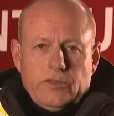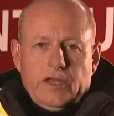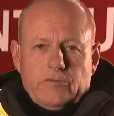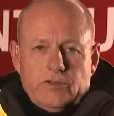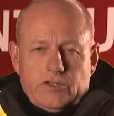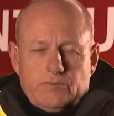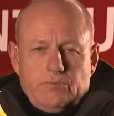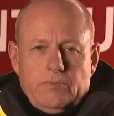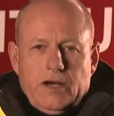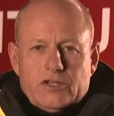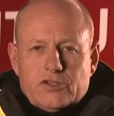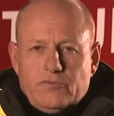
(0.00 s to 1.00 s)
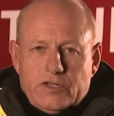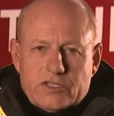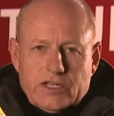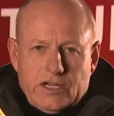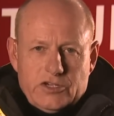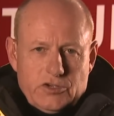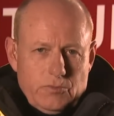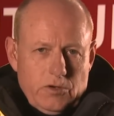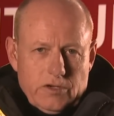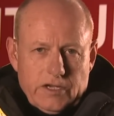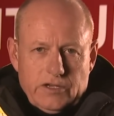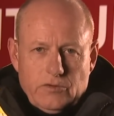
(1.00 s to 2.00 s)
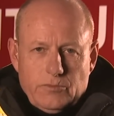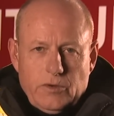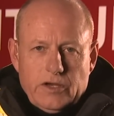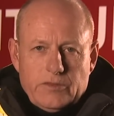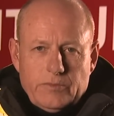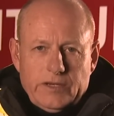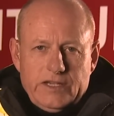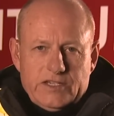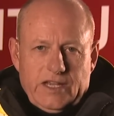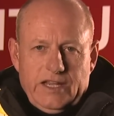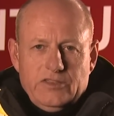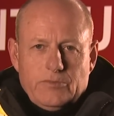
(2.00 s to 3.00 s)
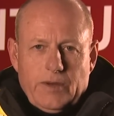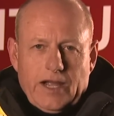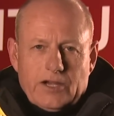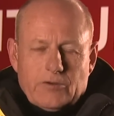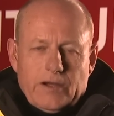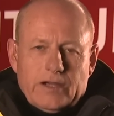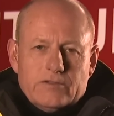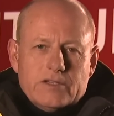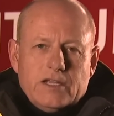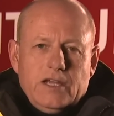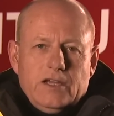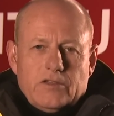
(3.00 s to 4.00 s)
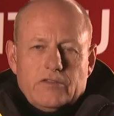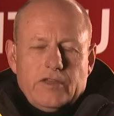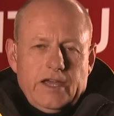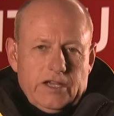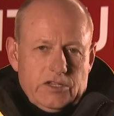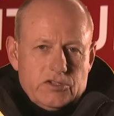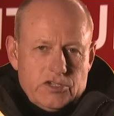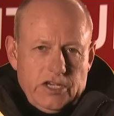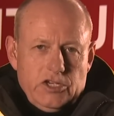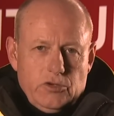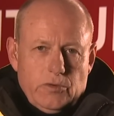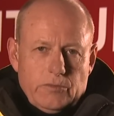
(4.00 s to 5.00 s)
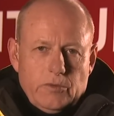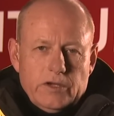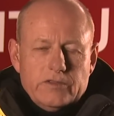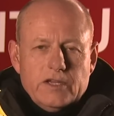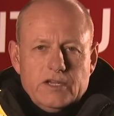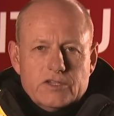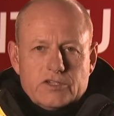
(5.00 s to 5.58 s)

There is much investigation work going on by the police in the background that they're continuing with.